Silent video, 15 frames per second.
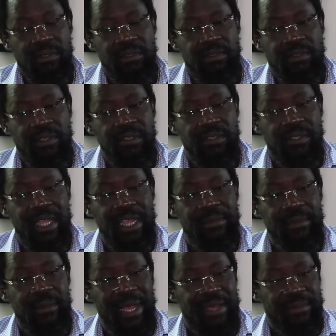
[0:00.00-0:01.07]

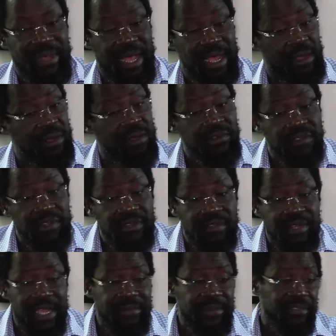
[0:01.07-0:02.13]
system, our court
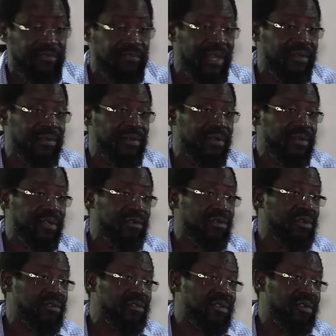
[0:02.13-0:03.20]
system, is found on the
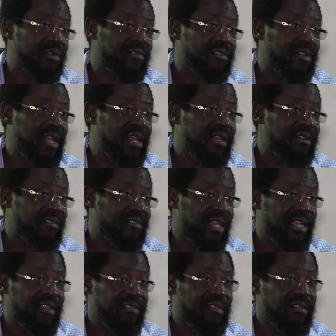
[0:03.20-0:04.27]
doctrine of stare
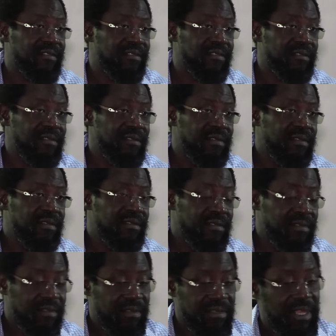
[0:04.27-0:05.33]
decisis,
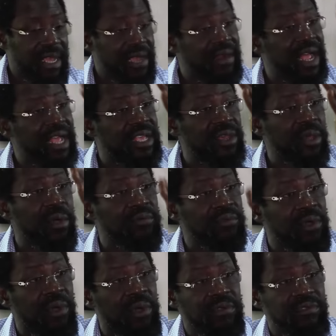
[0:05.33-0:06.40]
the hierarchy
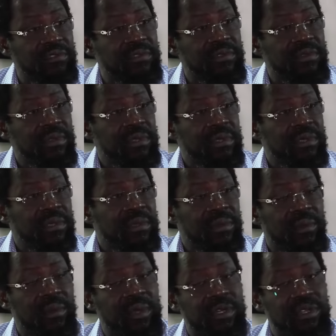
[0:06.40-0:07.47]
of courts.
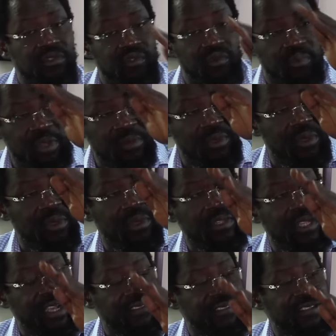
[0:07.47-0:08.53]
What the Supreme
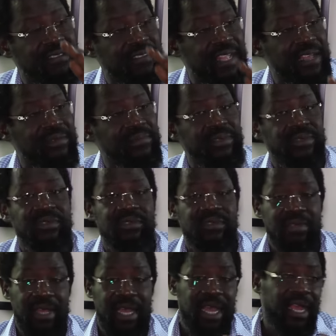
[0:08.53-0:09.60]
Court has
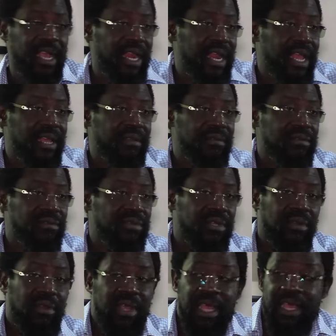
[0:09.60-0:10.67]
established are clear. The
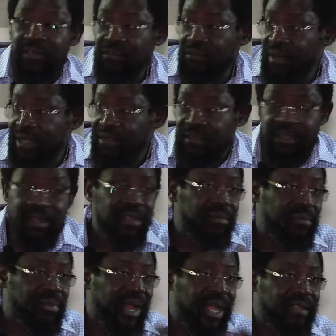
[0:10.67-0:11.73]
lawyers who are still
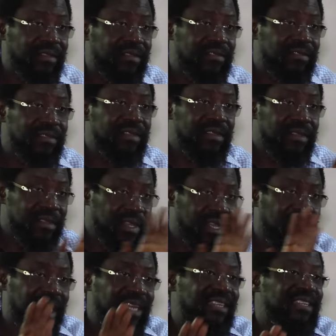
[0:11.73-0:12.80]
in practice
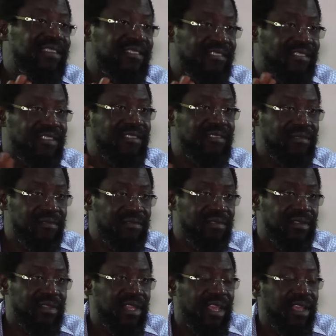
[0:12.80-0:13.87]
can distill
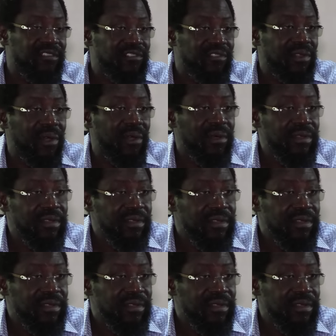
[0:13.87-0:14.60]
the case law.